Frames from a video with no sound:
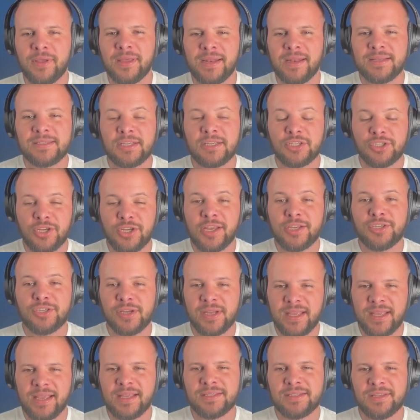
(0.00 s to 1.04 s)
And I said, Changing
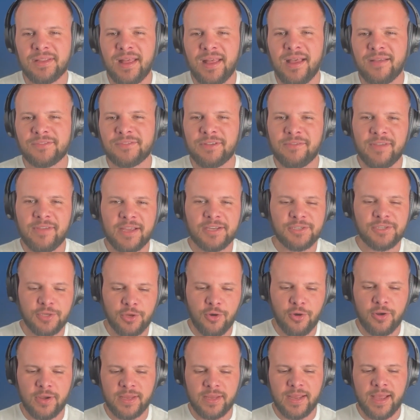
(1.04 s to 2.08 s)
Kids' Lives. I've actually
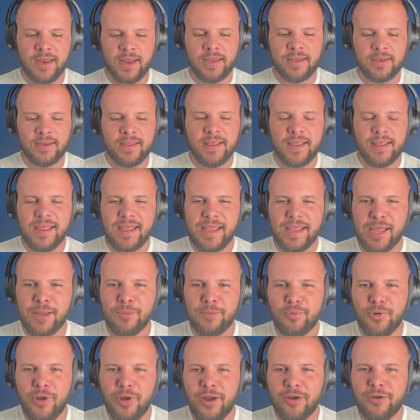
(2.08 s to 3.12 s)
already got it in
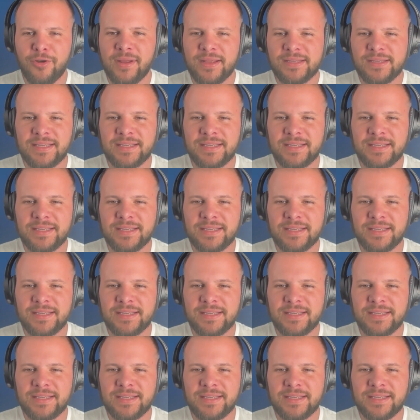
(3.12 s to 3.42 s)
progress.